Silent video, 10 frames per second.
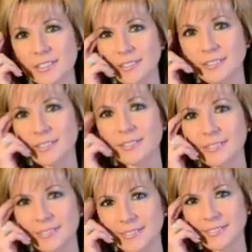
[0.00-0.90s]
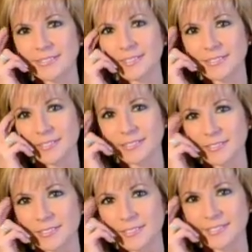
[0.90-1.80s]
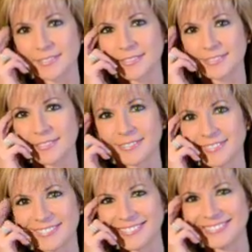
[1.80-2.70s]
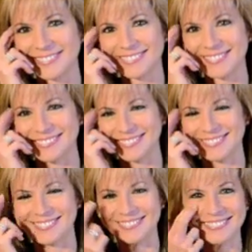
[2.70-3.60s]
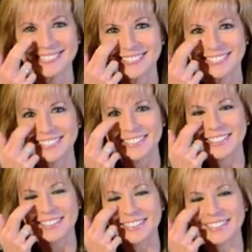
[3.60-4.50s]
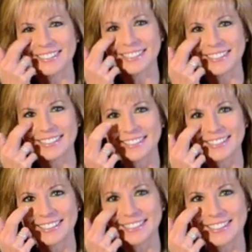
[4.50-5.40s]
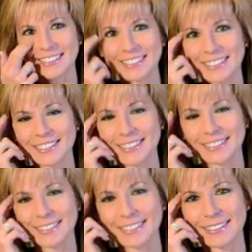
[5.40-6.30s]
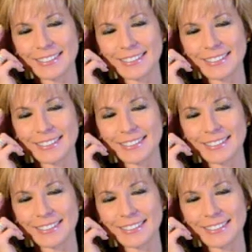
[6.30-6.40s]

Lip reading: The reminder phrase, thank you, Vanna. And then the side of the eye, fear of failure.